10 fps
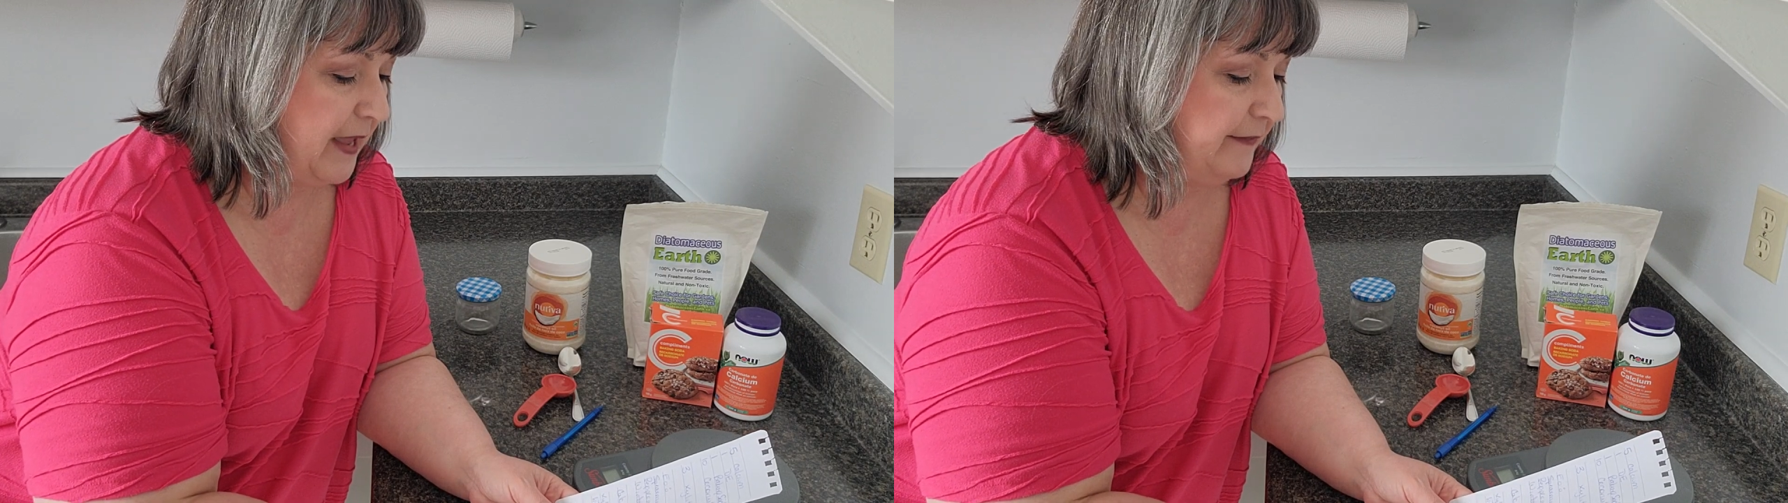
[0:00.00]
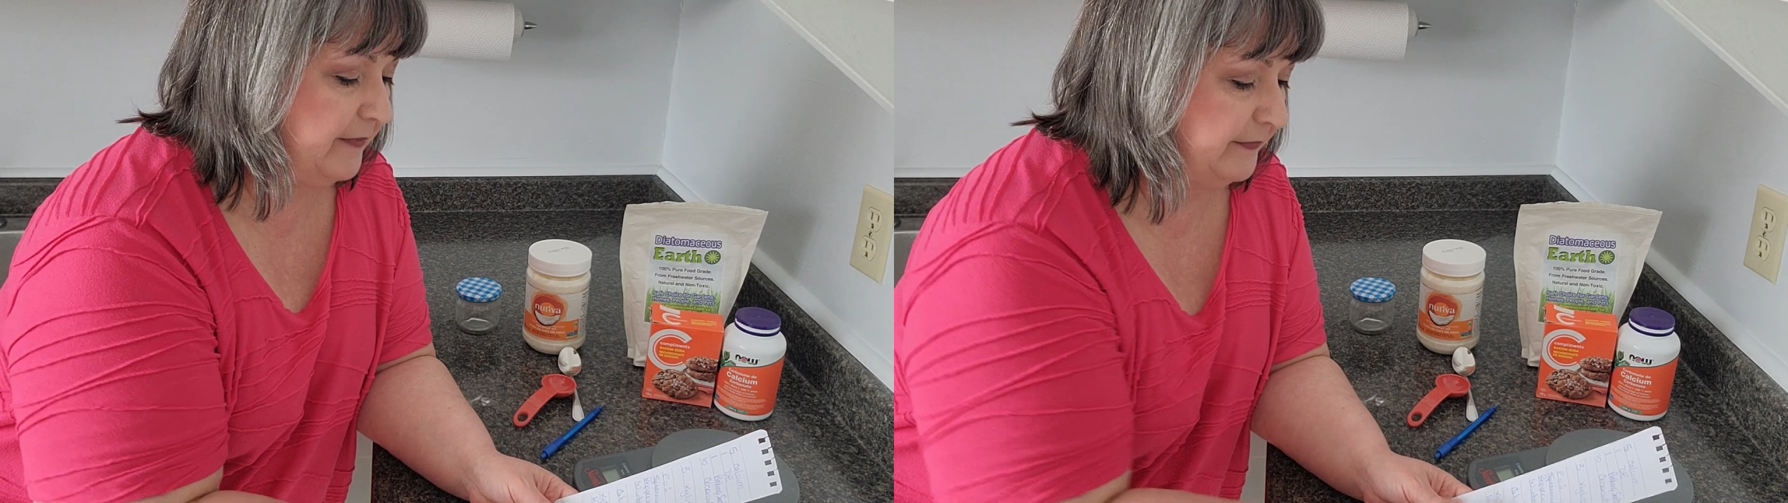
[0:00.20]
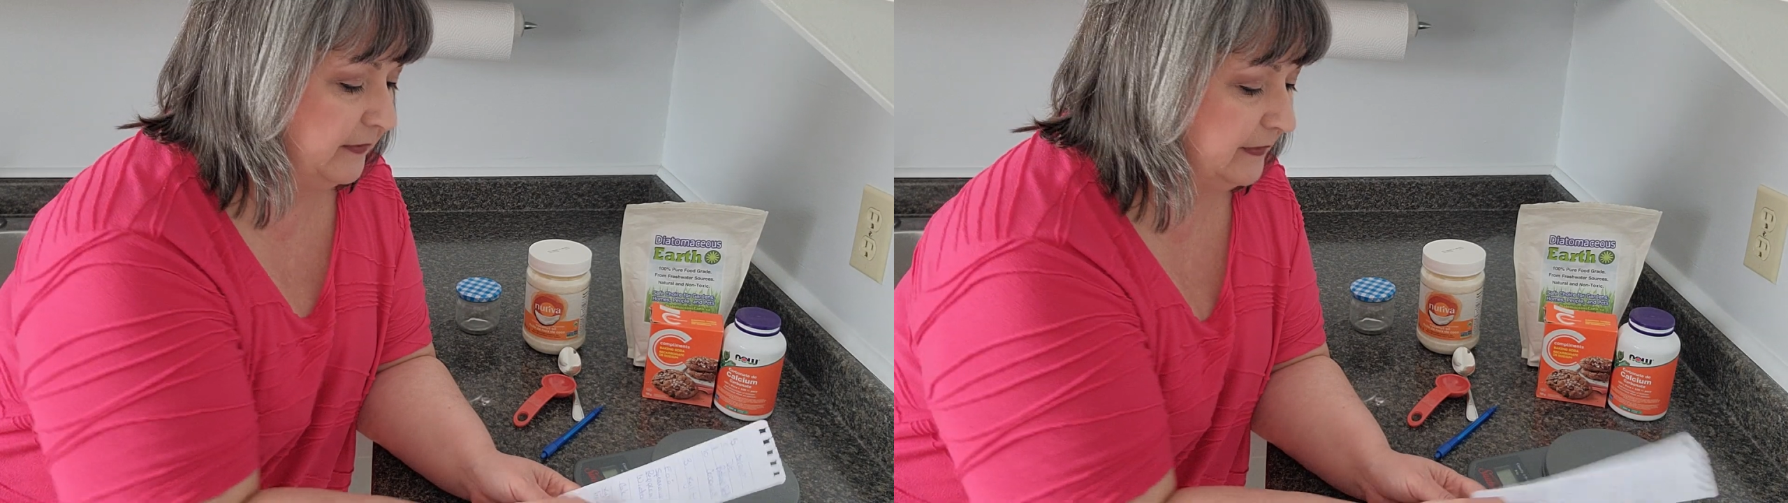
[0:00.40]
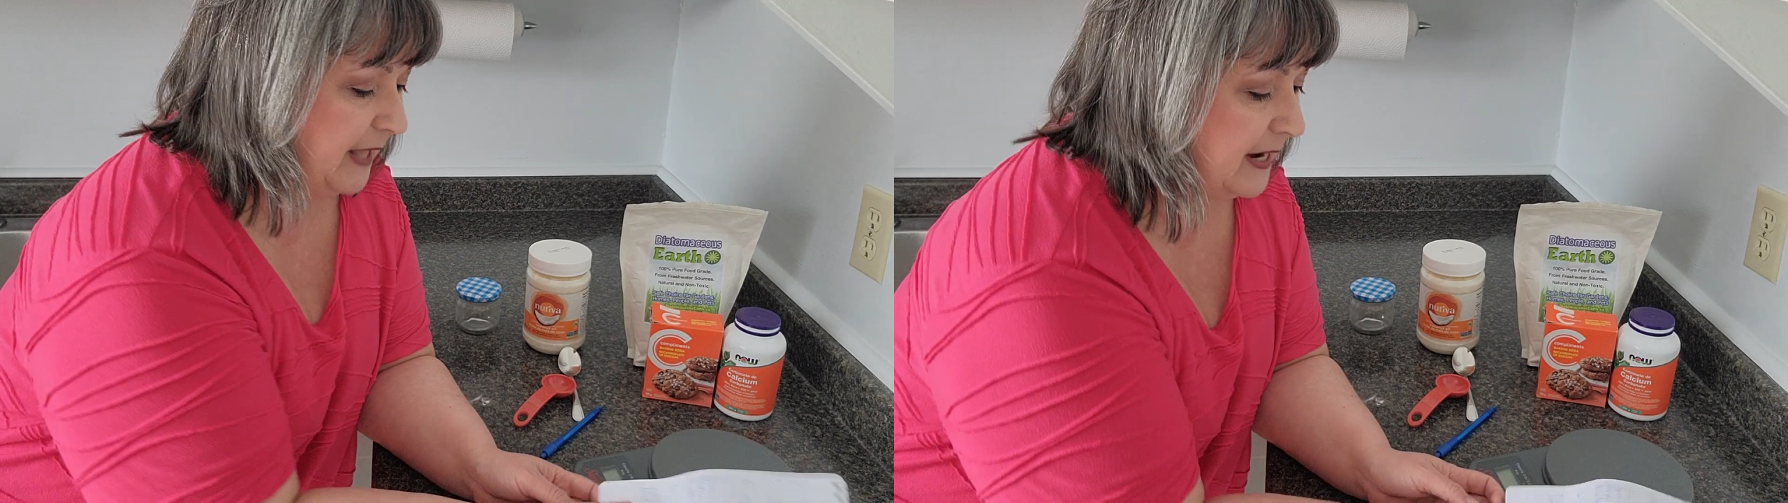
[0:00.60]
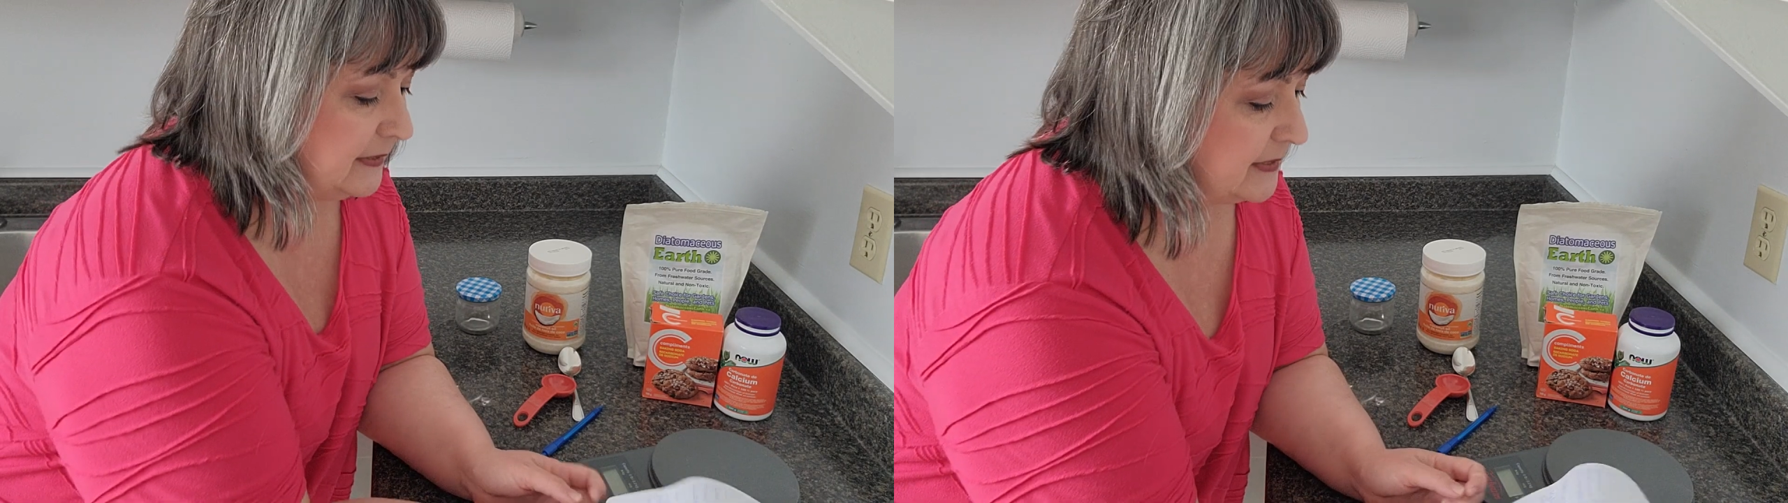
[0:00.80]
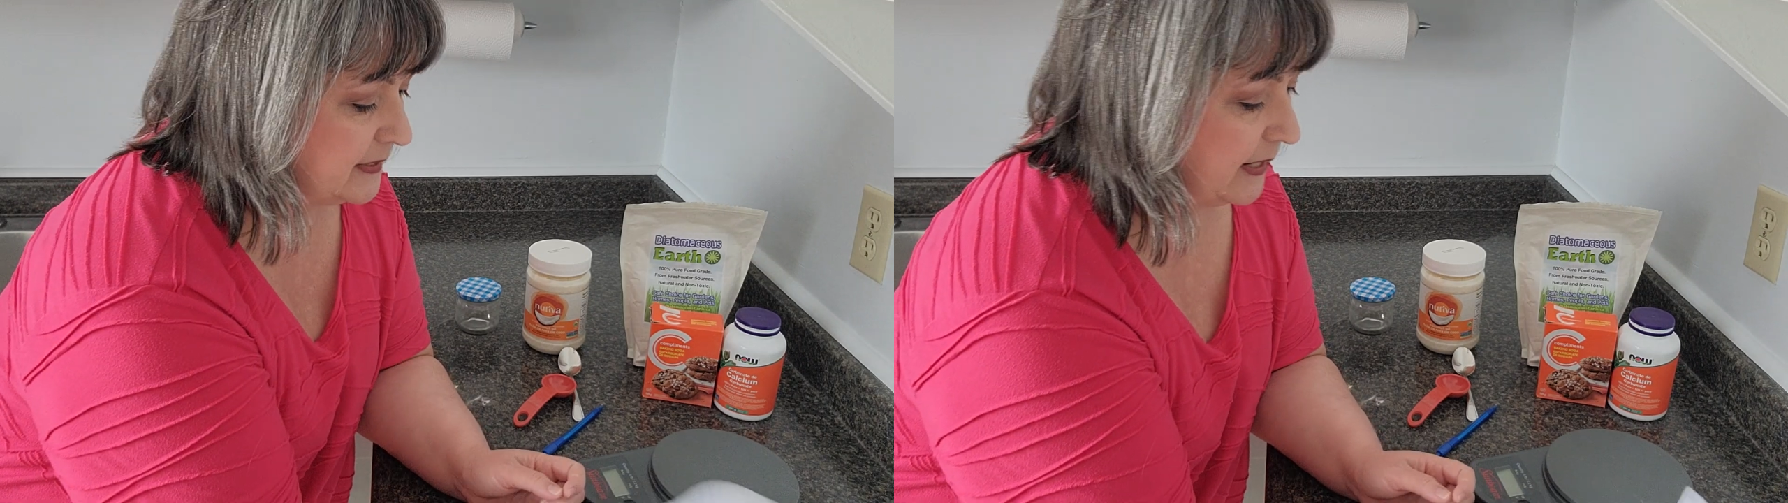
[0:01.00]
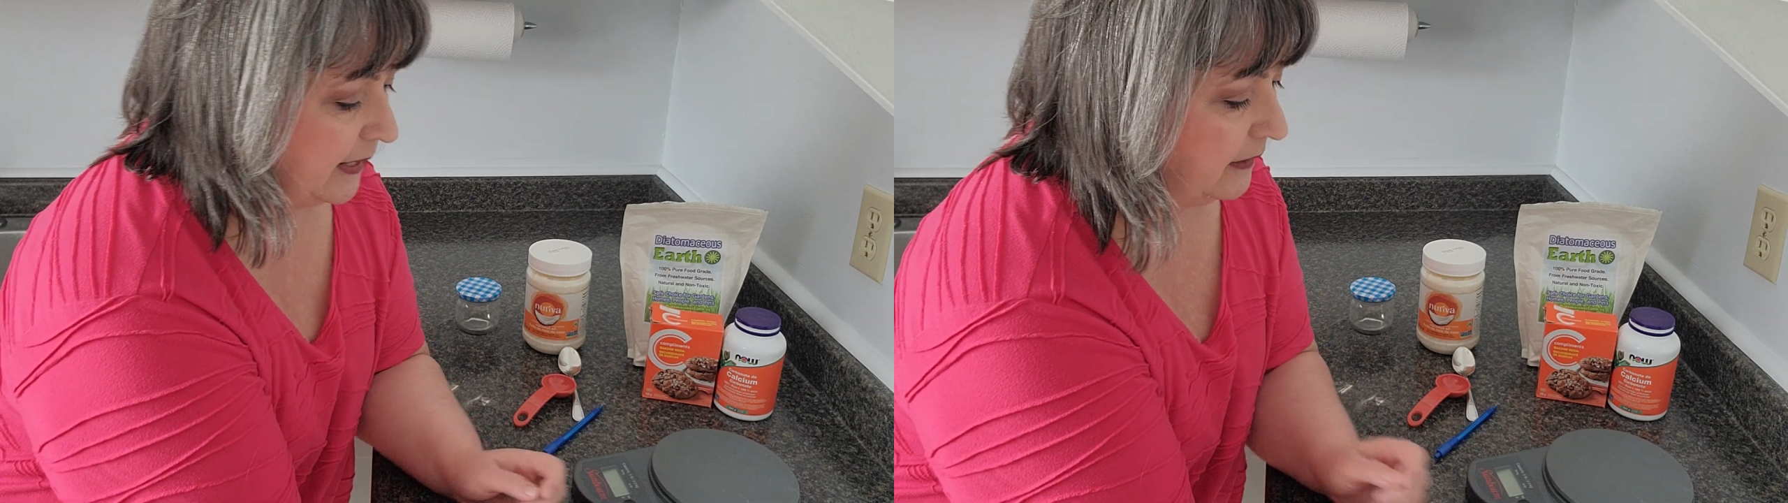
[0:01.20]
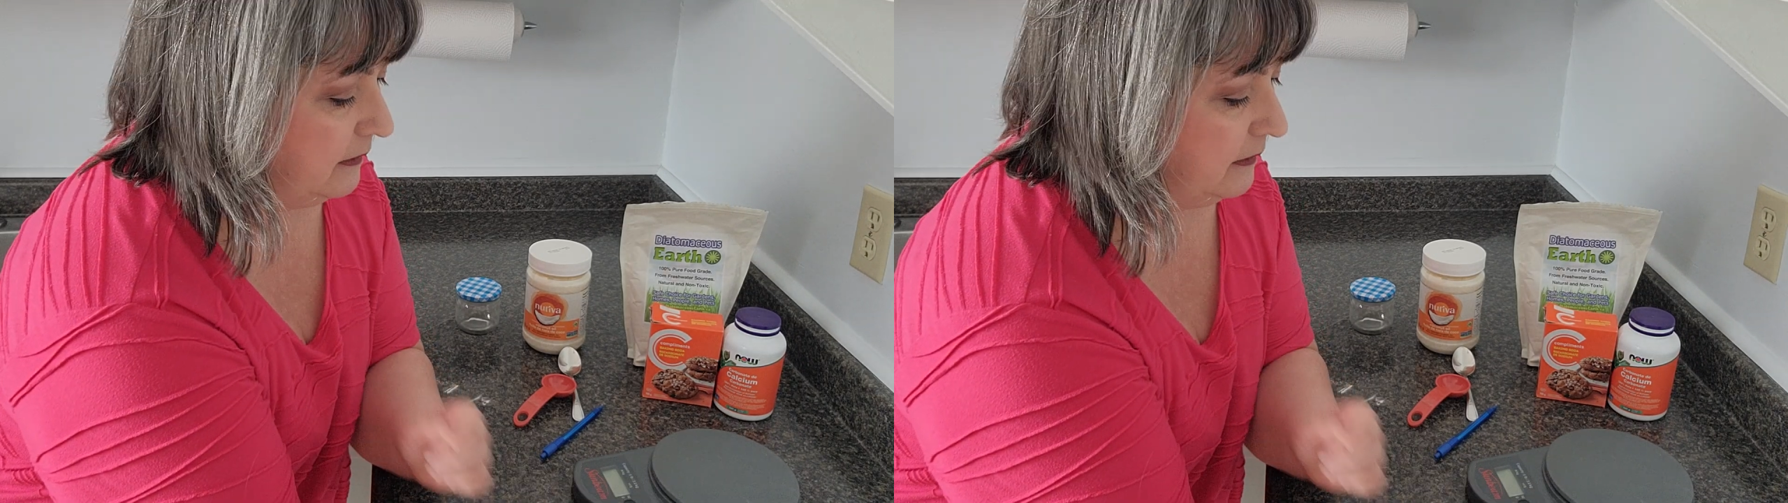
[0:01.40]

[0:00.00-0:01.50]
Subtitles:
And then the last thing,